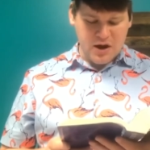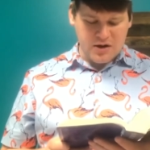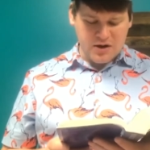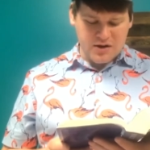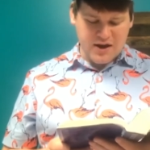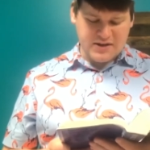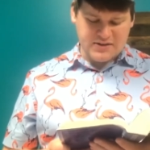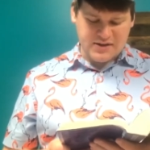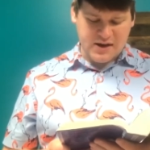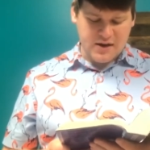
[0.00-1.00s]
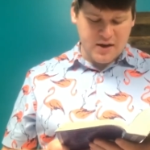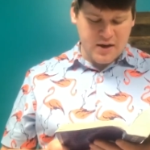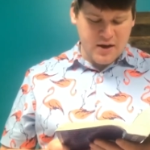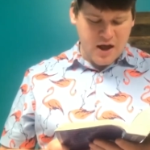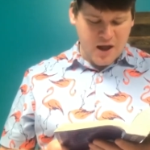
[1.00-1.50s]
Another guest said,
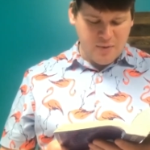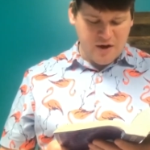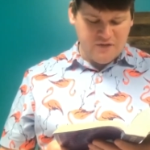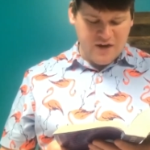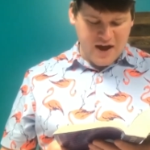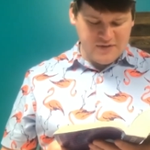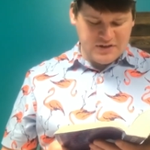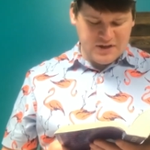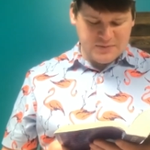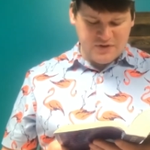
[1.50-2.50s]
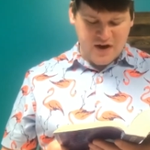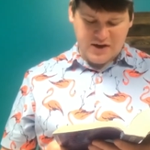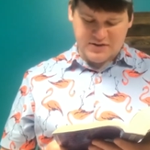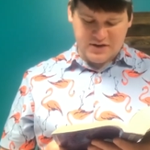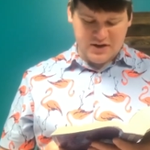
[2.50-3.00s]
'I bought 5 teams of
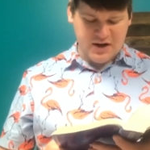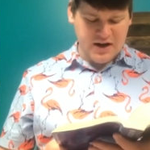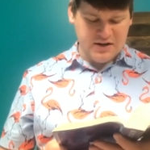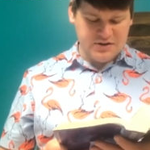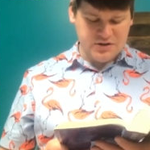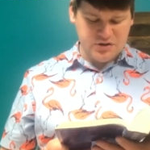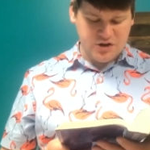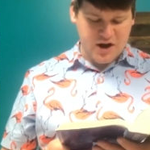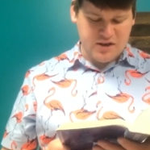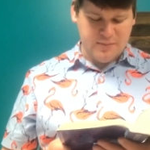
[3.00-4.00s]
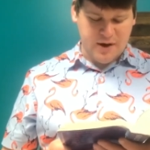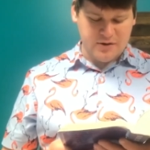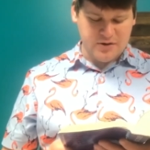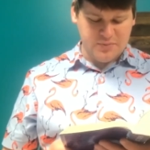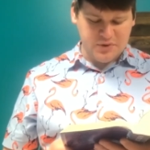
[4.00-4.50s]
oxen and I need to try them
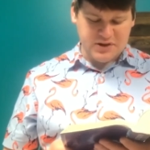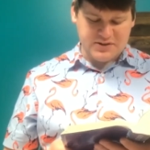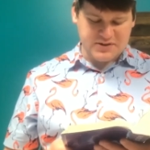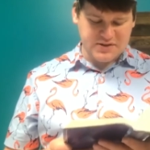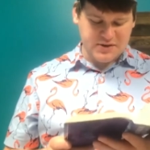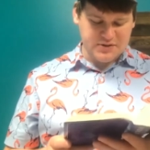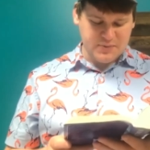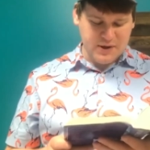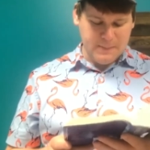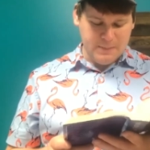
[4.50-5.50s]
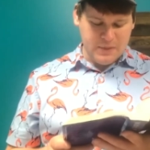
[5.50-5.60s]
out. Please excuse me.'